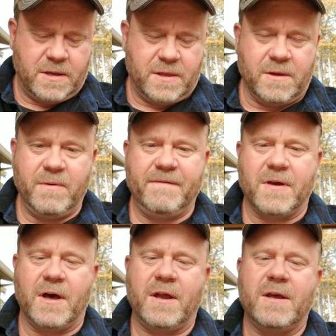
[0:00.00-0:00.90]
Then we've
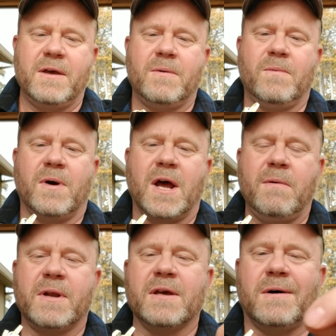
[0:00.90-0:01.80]
got what I
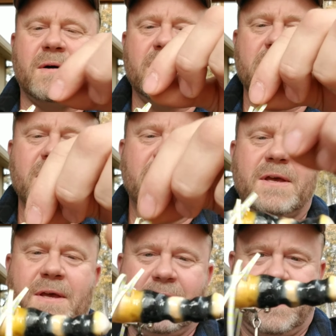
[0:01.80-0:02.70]
would call
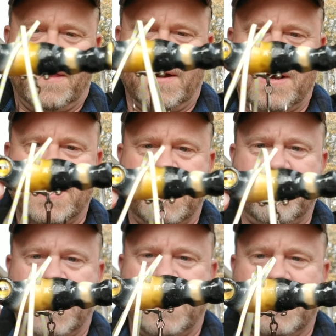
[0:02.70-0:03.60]
the
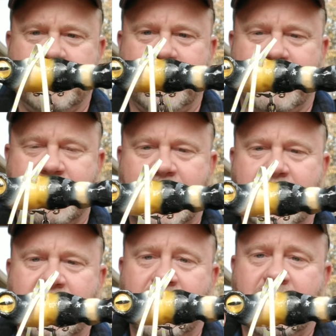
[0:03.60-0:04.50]
honeybee,
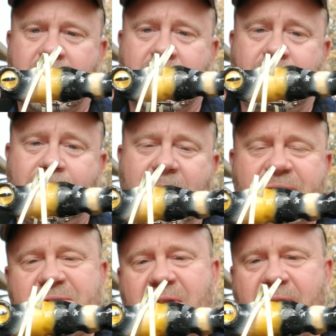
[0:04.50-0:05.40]

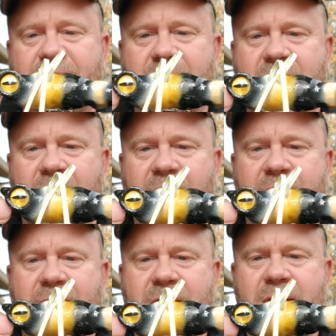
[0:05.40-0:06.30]
based off of kind of
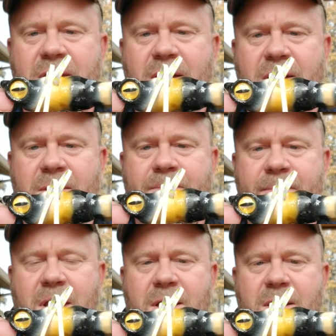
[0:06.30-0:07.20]
like the,
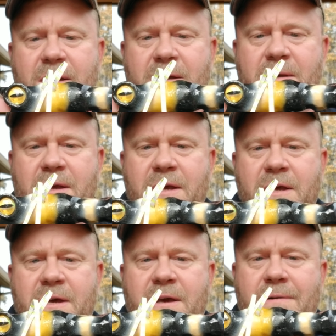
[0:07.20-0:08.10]

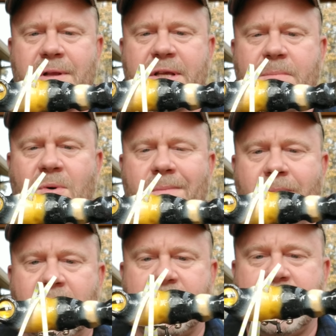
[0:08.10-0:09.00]
like the
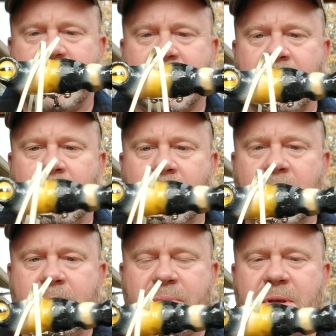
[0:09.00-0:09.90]
murder, death, kill
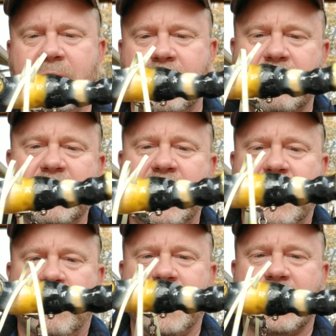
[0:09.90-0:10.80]
hornet. But,
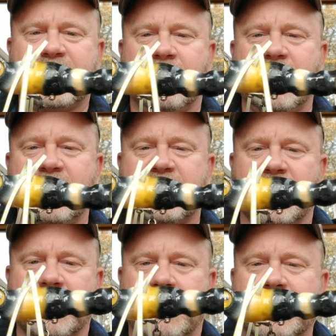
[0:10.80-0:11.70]
we got something that's a
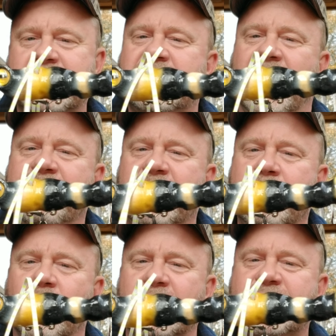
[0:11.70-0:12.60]
little softer,
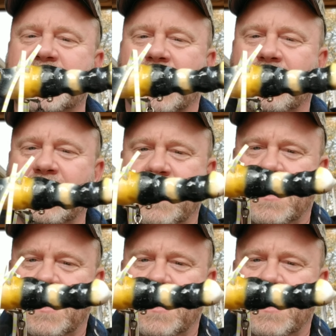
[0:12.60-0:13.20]
more subtle,